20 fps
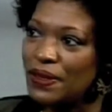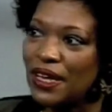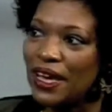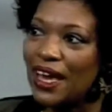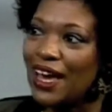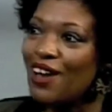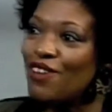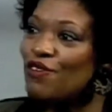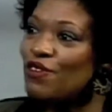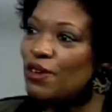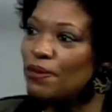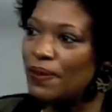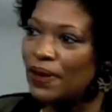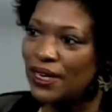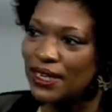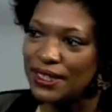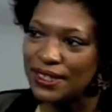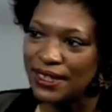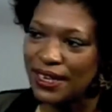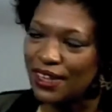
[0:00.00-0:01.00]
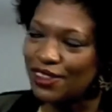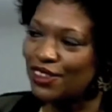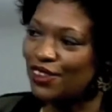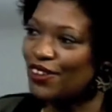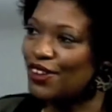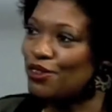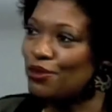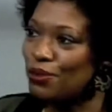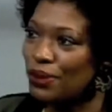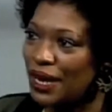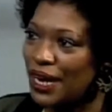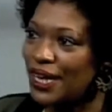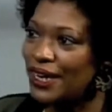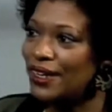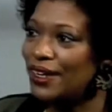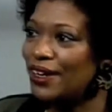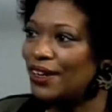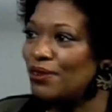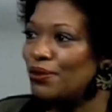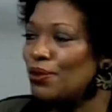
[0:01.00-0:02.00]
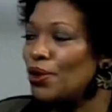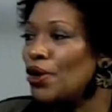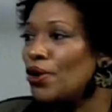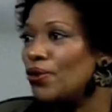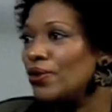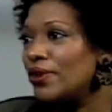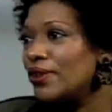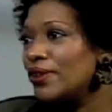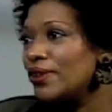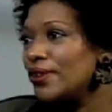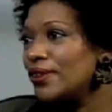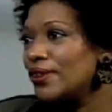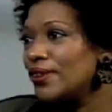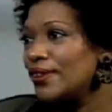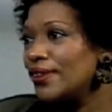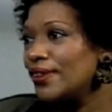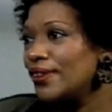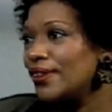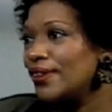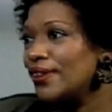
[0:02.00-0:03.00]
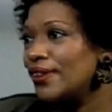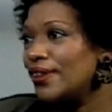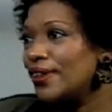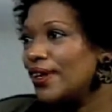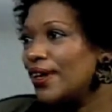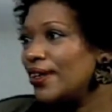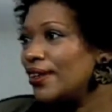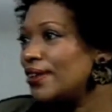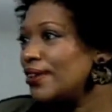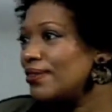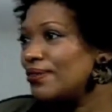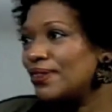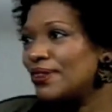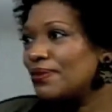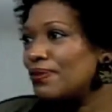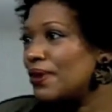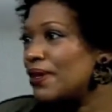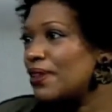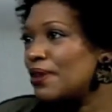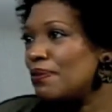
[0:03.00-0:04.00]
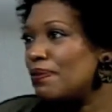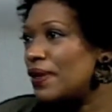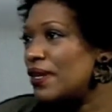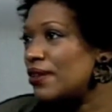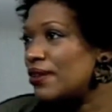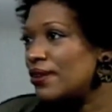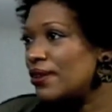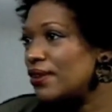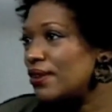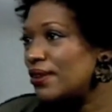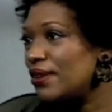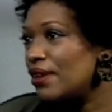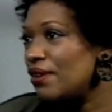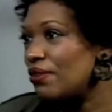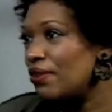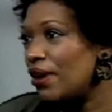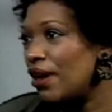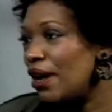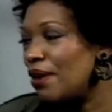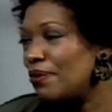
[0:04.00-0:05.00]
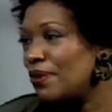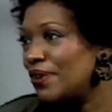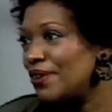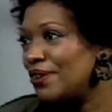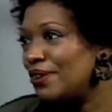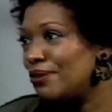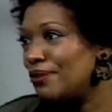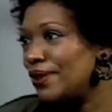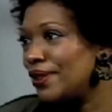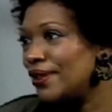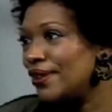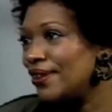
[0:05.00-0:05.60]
Everybody sat there and read and wrote. And it was one of the best things that ever happened to me.